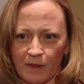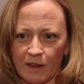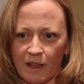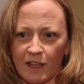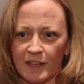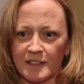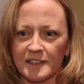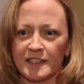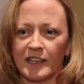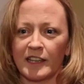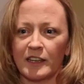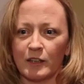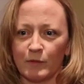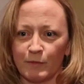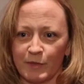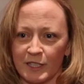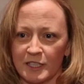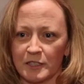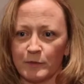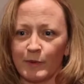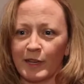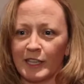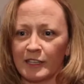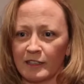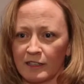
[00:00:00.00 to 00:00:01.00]
and set up
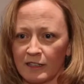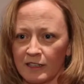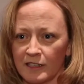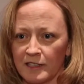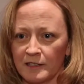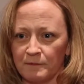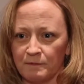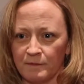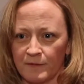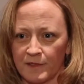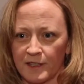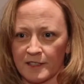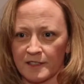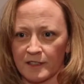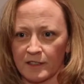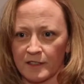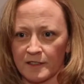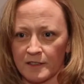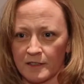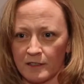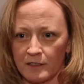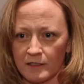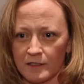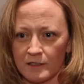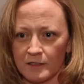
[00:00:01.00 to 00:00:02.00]
independently as a
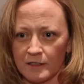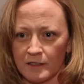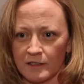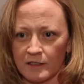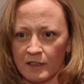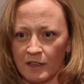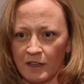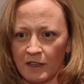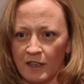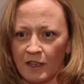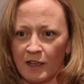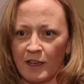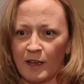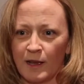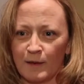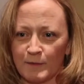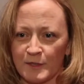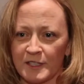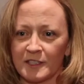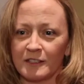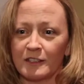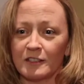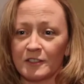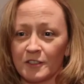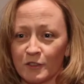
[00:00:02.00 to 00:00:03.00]
consultant. I'm
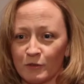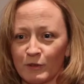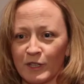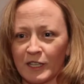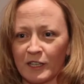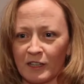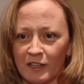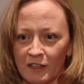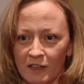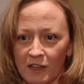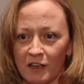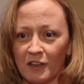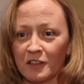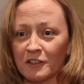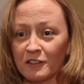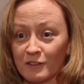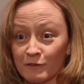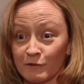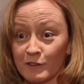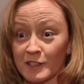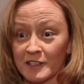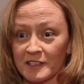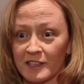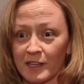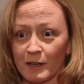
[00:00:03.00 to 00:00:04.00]
still doing a lot
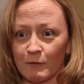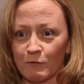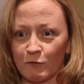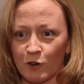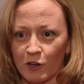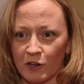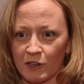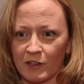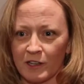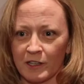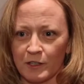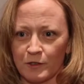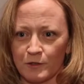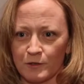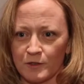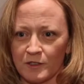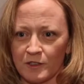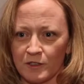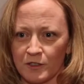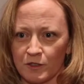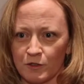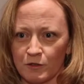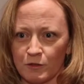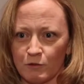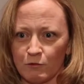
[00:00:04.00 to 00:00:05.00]
of the same work I used
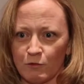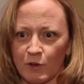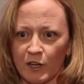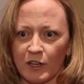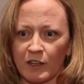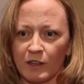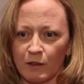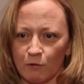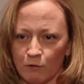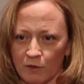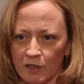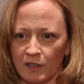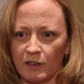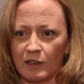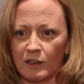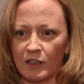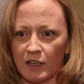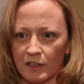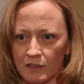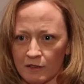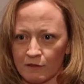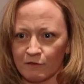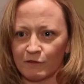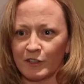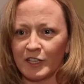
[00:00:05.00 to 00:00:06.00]
to do, working with a
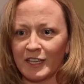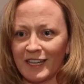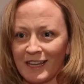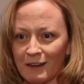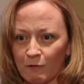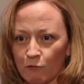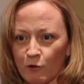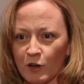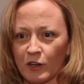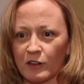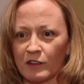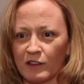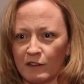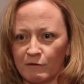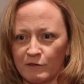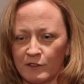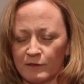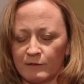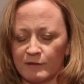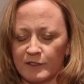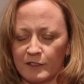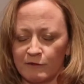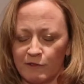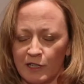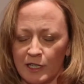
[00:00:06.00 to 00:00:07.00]
lot of the network I've
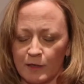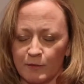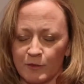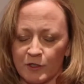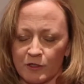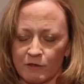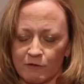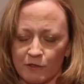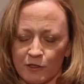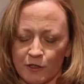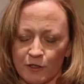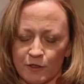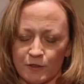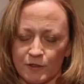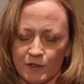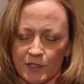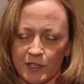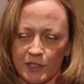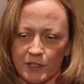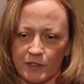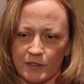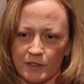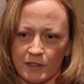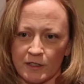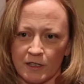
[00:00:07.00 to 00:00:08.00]
developed over those
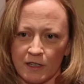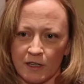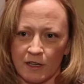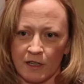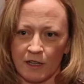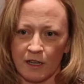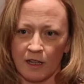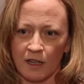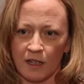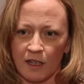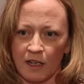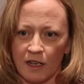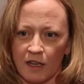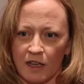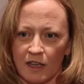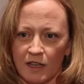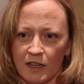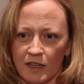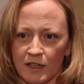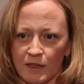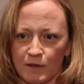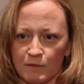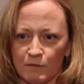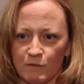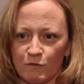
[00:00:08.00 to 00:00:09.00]
years,
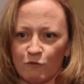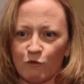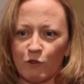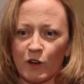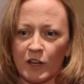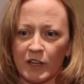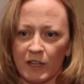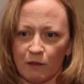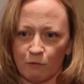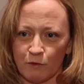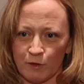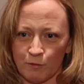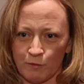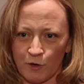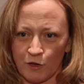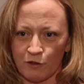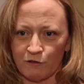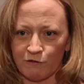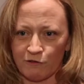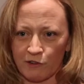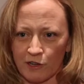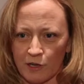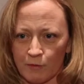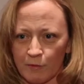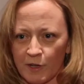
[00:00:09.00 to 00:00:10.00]
working with
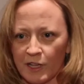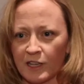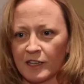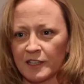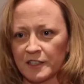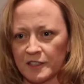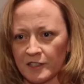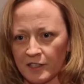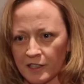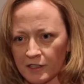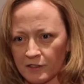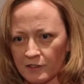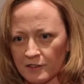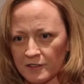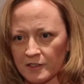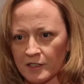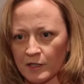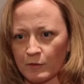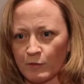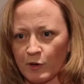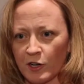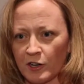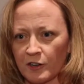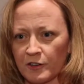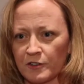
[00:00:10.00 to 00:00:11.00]
both pharma and
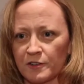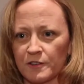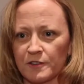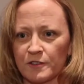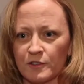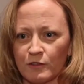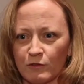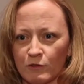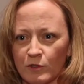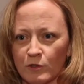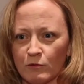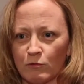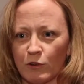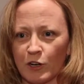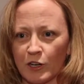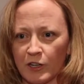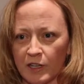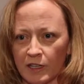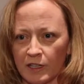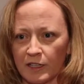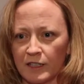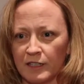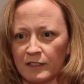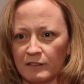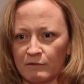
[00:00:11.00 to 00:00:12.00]
diagnostic partners who are
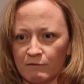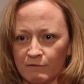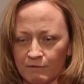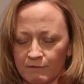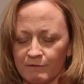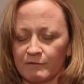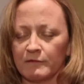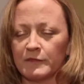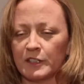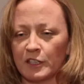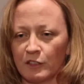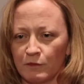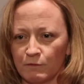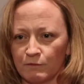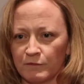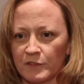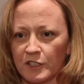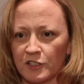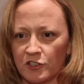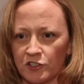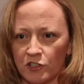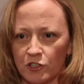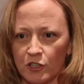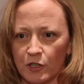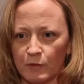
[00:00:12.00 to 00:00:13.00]
working in
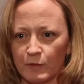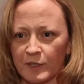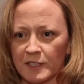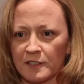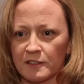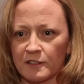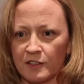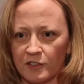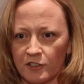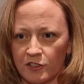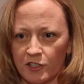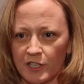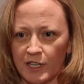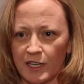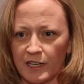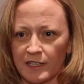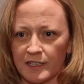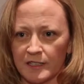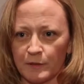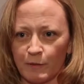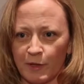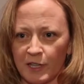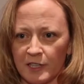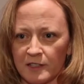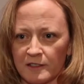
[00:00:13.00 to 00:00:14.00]
the genomics, the
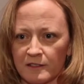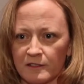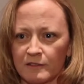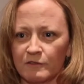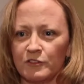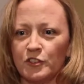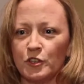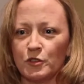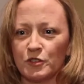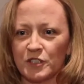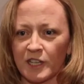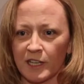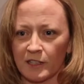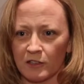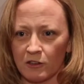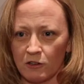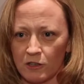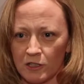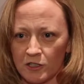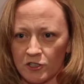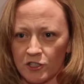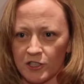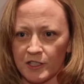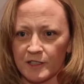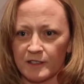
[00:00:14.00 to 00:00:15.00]
genetic space, new
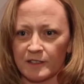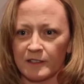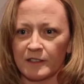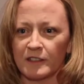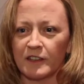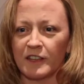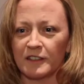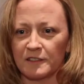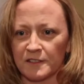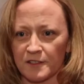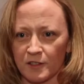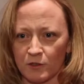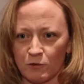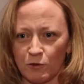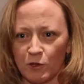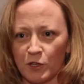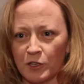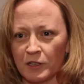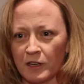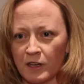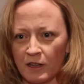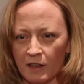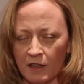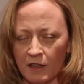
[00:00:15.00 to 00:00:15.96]
technologies, and so on.